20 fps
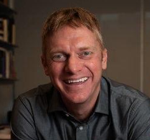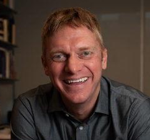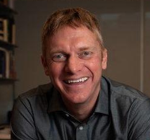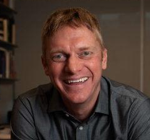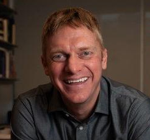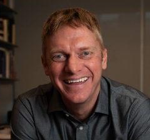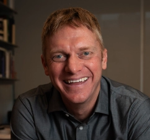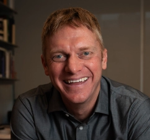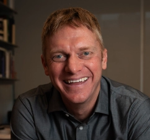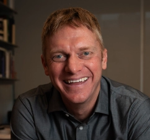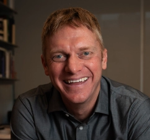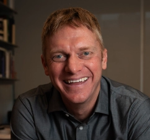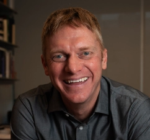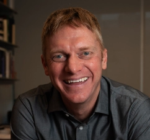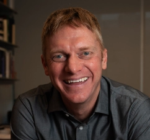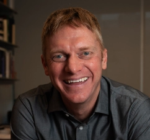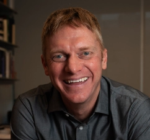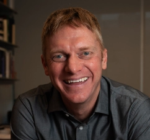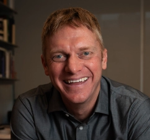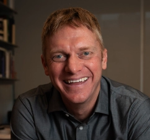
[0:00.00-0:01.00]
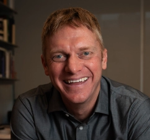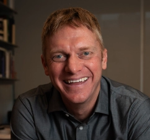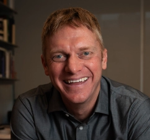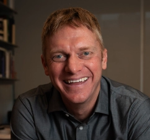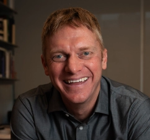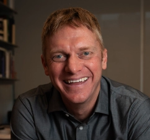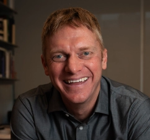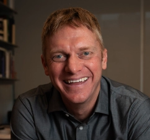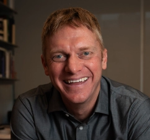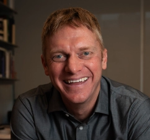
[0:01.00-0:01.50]

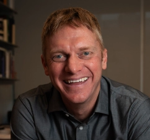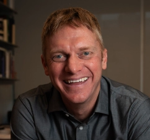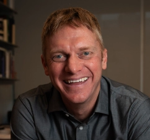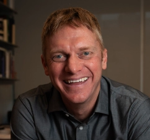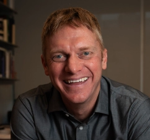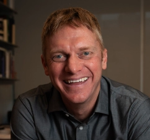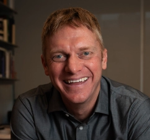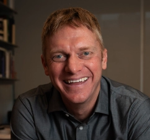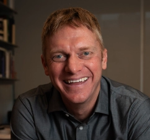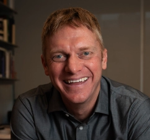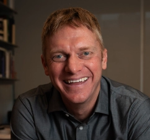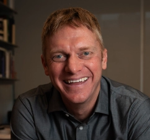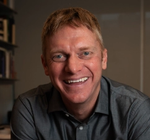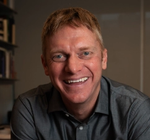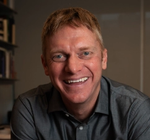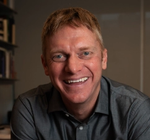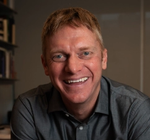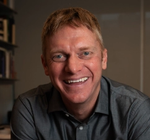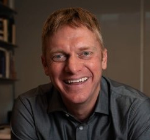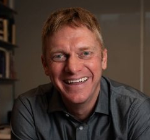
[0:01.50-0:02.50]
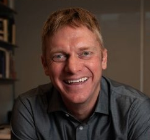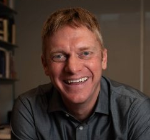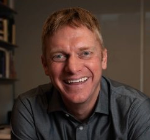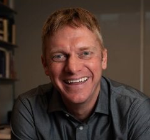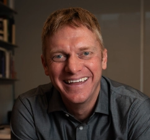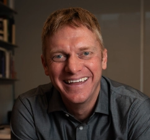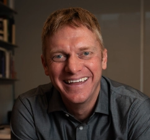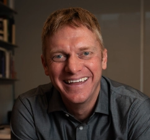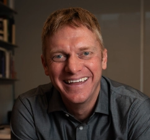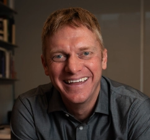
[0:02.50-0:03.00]

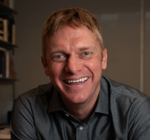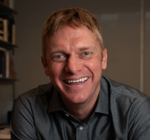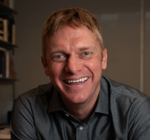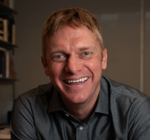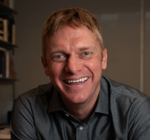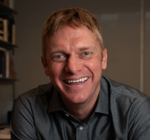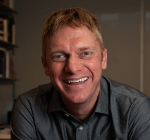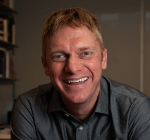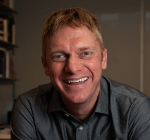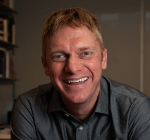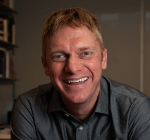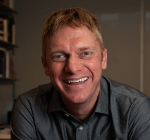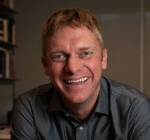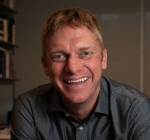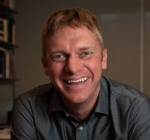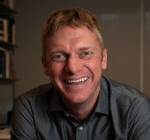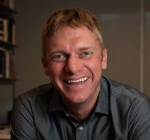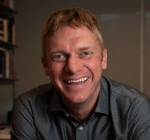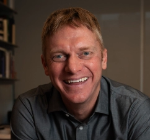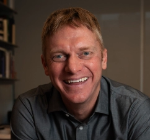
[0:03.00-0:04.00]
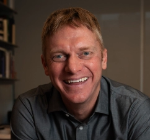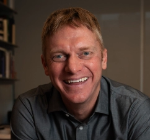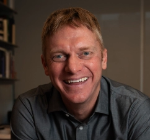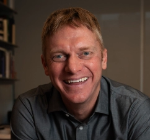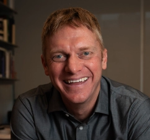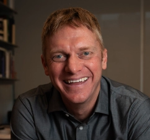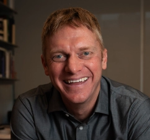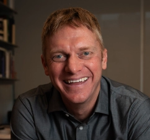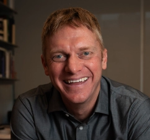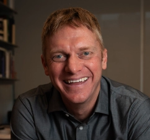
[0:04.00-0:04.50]

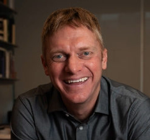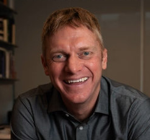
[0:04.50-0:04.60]
The face doesn't move, so there is nothing to read.